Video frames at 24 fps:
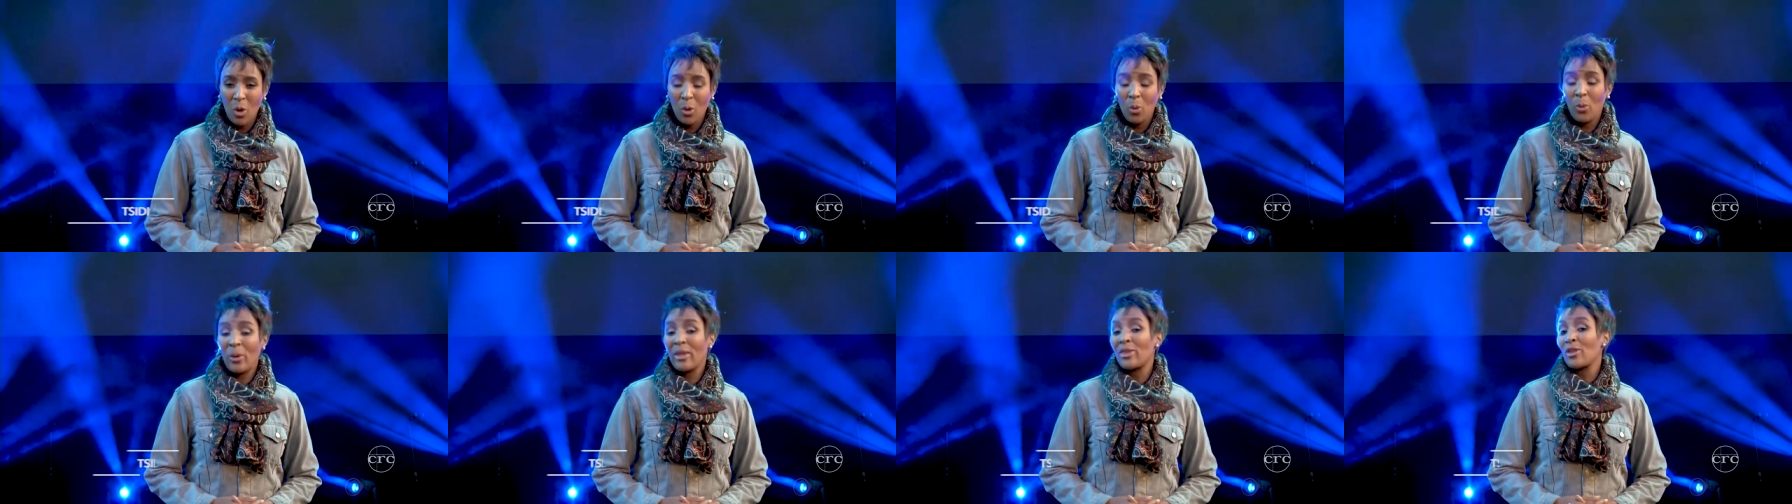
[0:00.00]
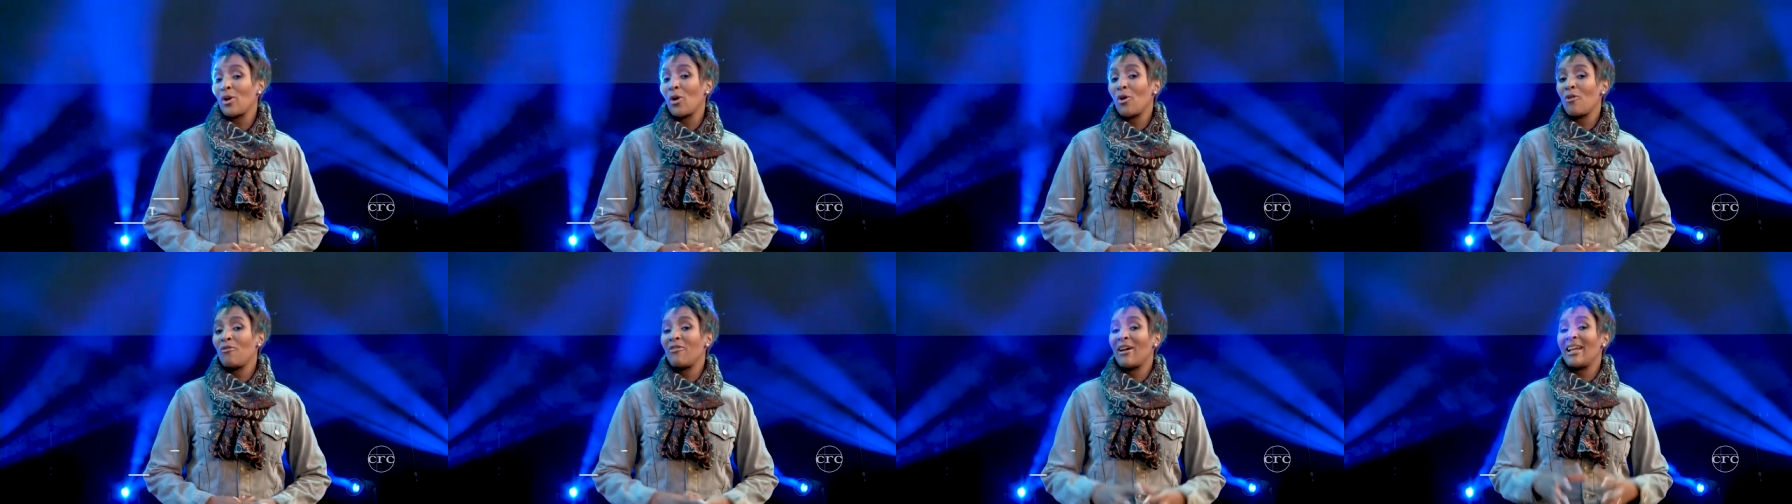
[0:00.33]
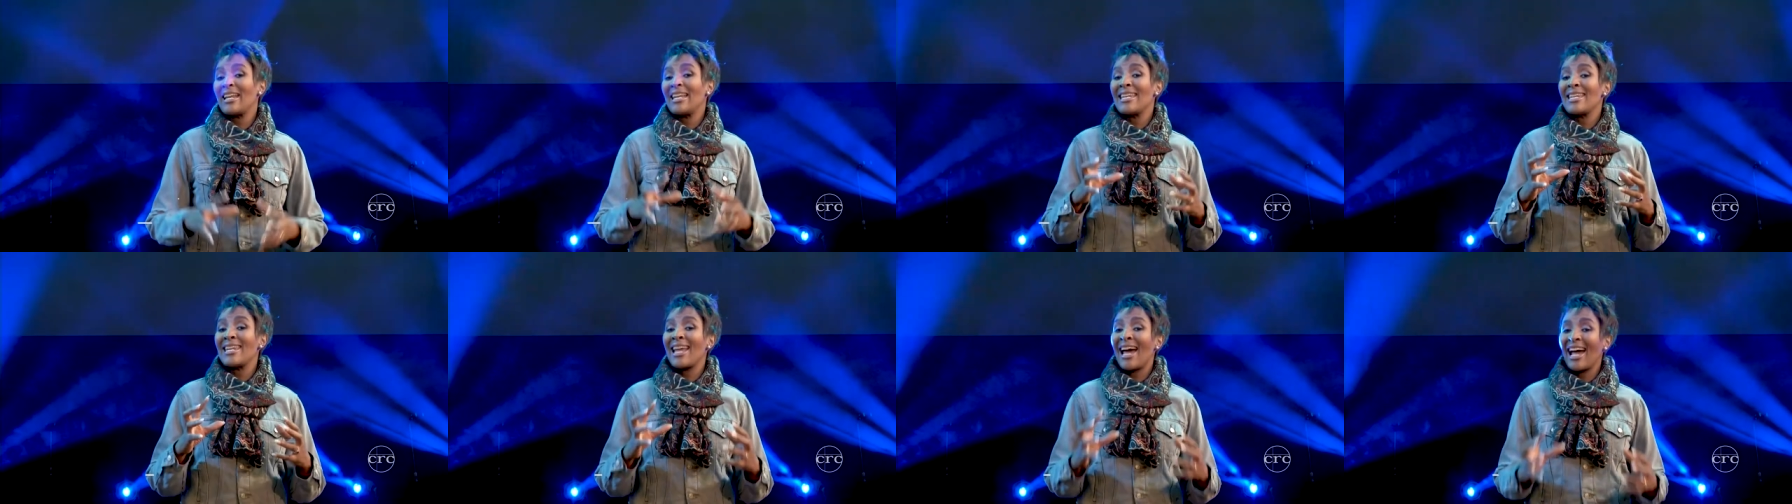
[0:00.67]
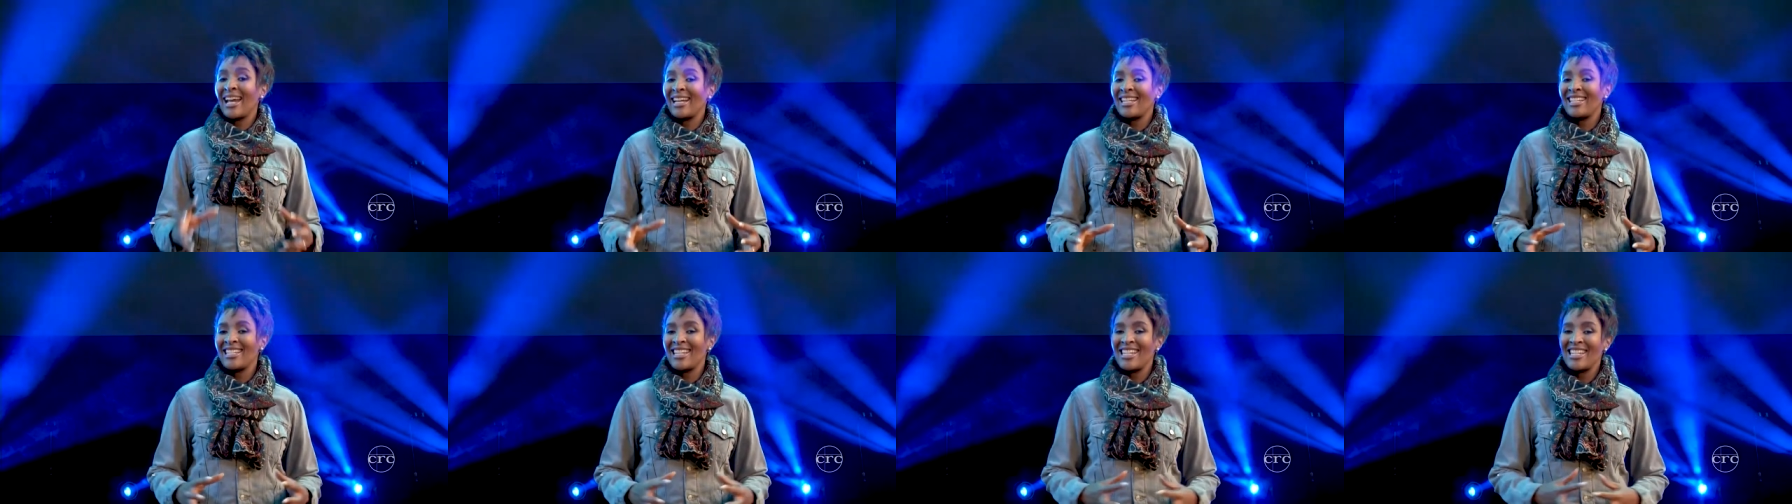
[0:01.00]
with over
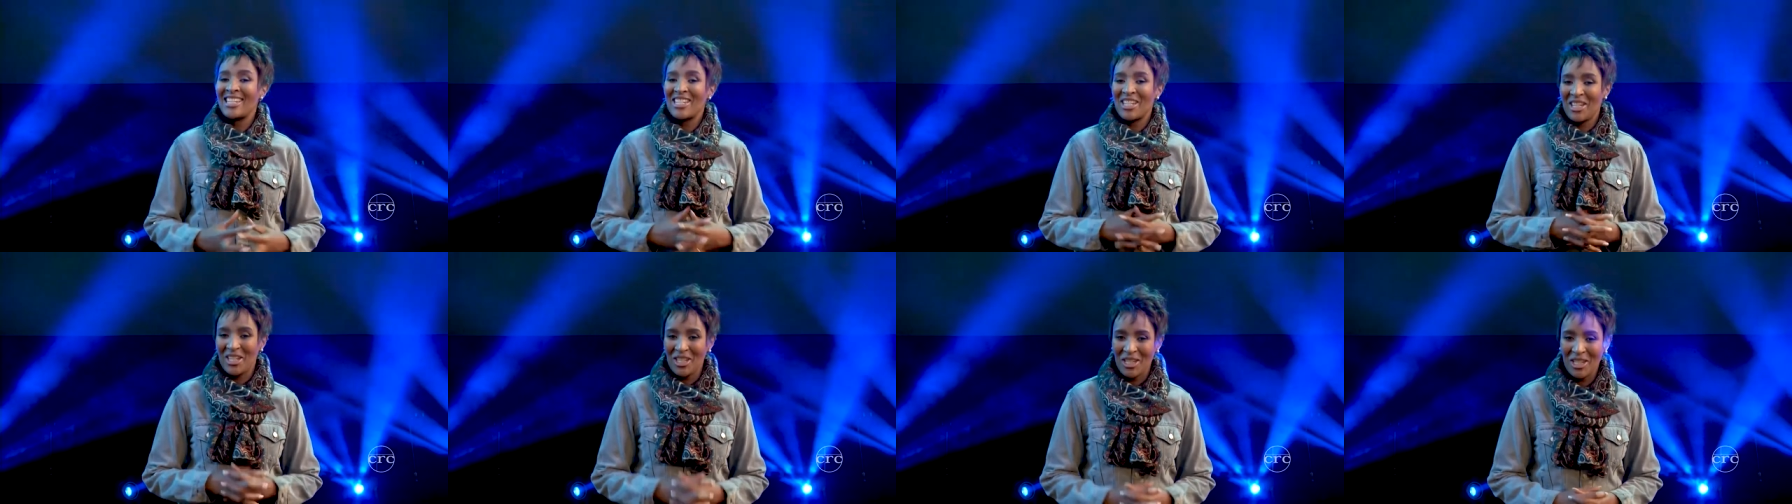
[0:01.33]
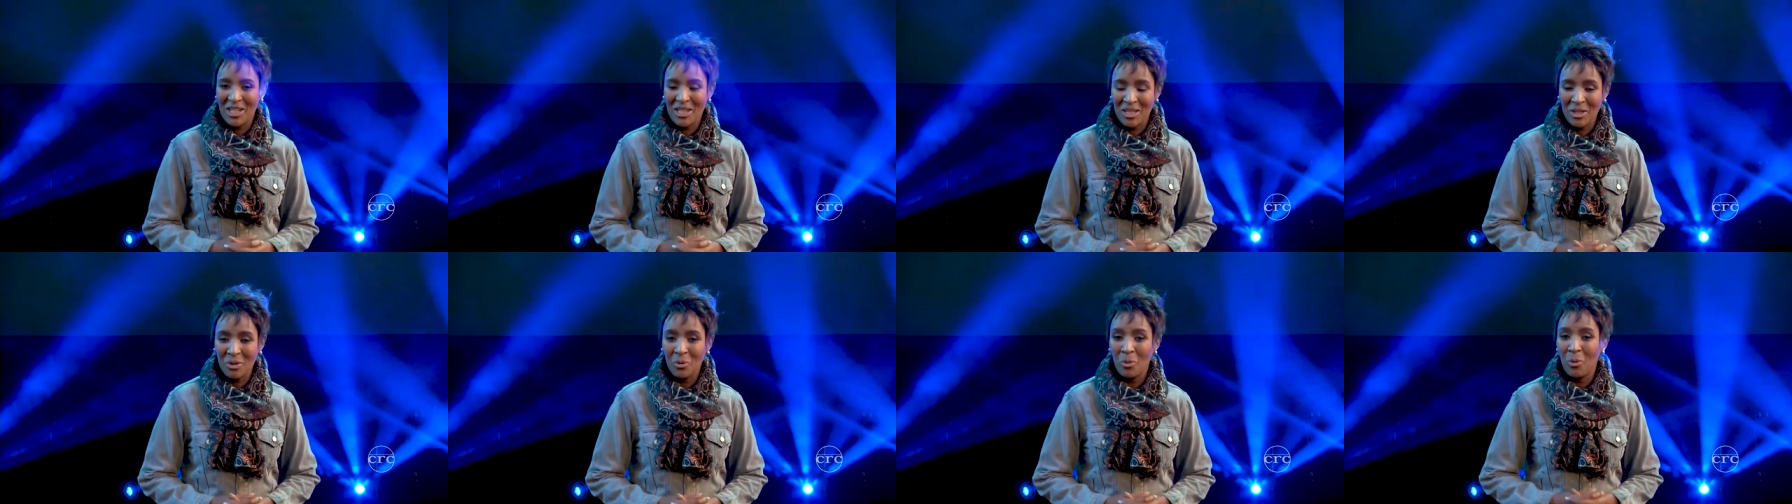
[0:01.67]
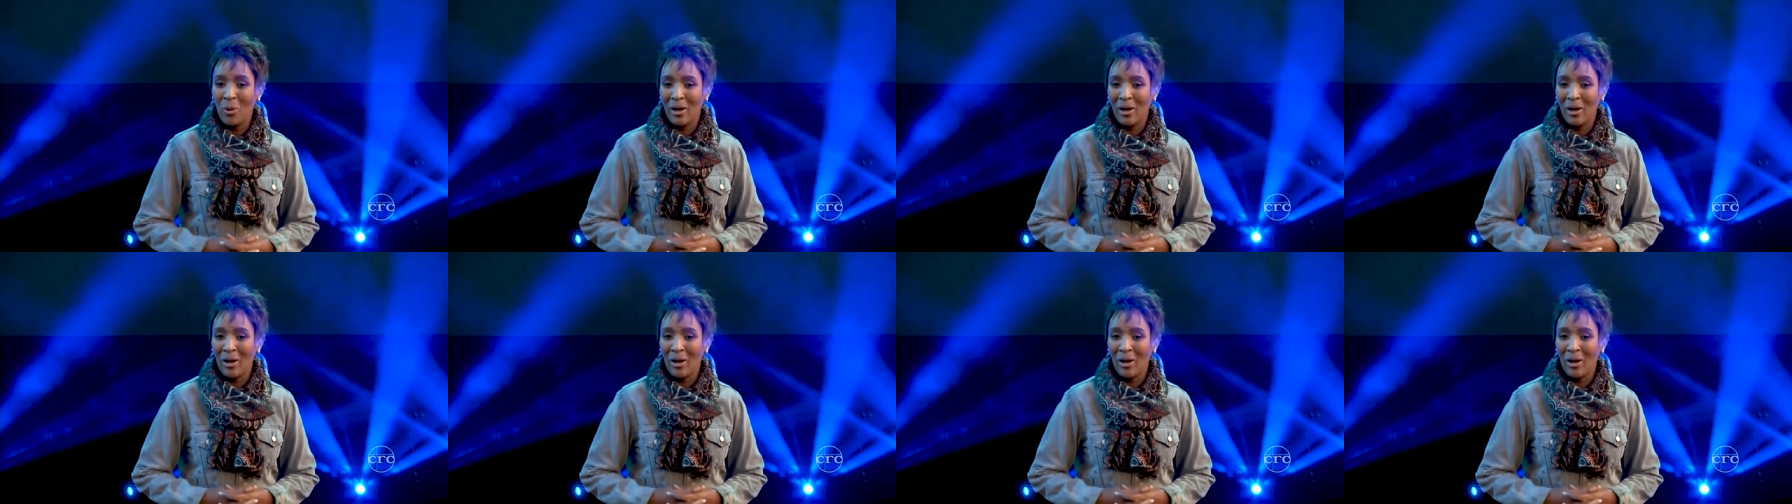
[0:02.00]
90 churches